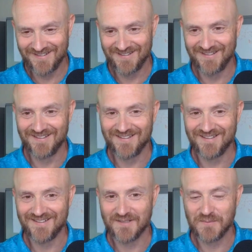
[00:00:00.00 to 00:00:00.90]

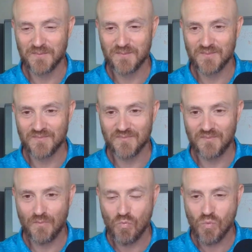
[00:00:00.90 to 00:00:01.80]

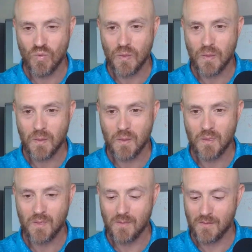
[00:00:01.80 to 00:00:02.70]

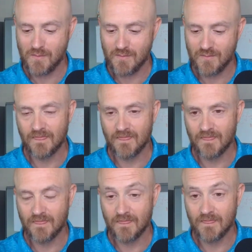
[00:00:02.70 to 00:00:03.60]

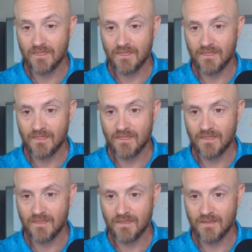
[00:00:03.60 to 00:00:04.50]

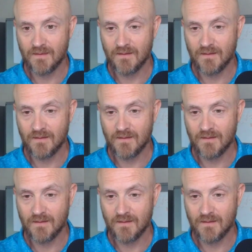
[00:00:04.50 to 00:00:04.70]
(not speaking)